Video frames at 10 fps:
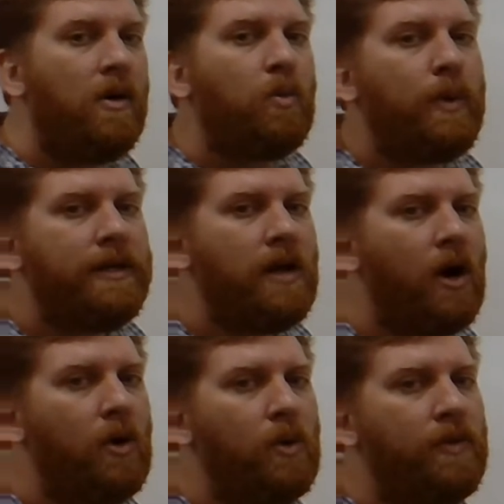We
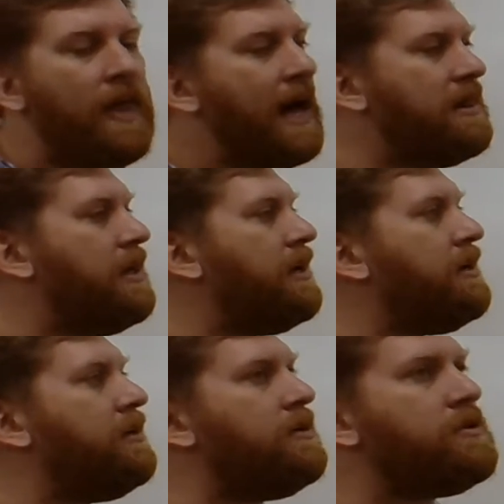know that
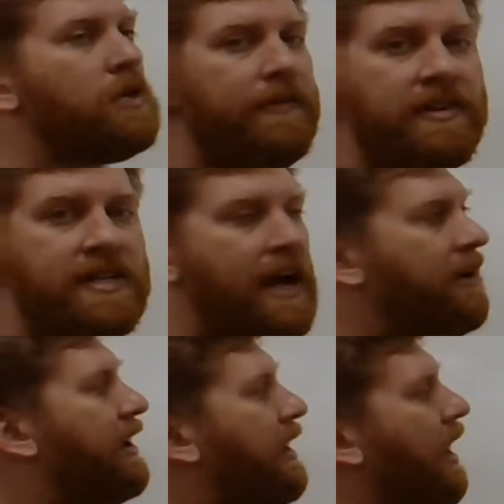the surface area